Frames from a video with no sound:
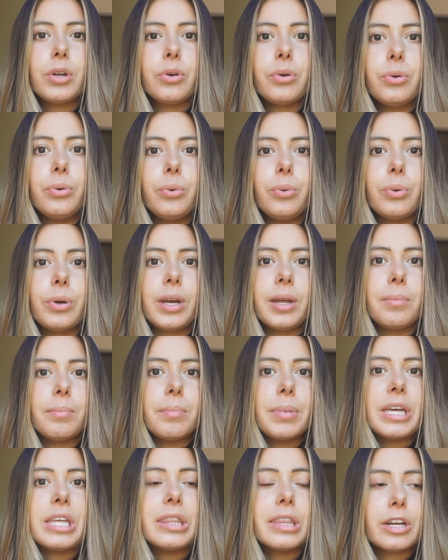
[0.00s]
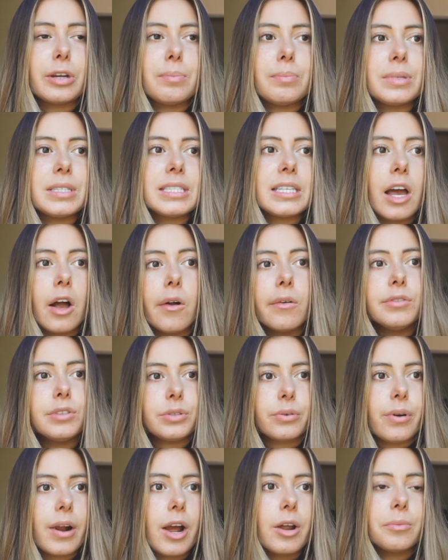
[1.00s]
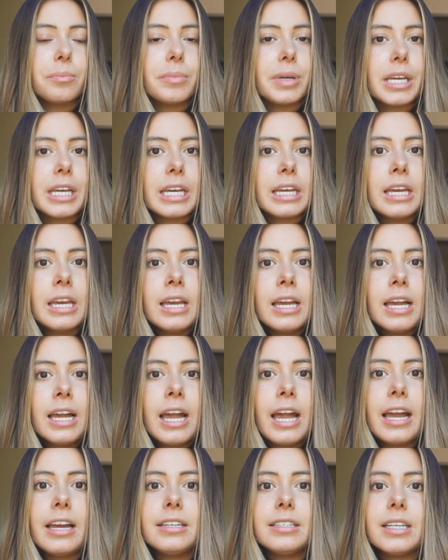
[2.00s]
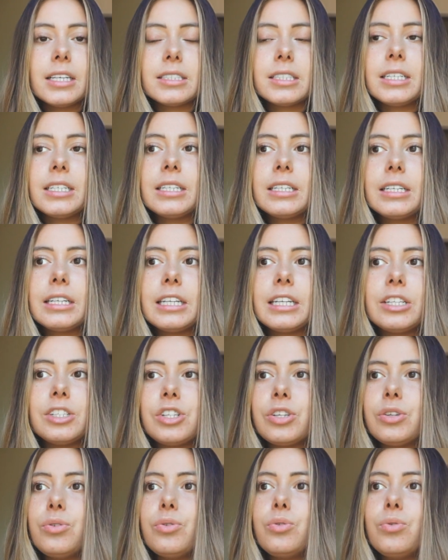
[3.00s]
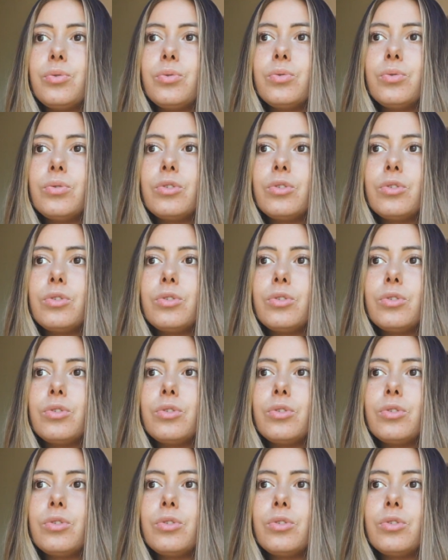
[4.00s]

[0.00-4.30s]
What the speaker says: who can be themselves around me and doesn't need to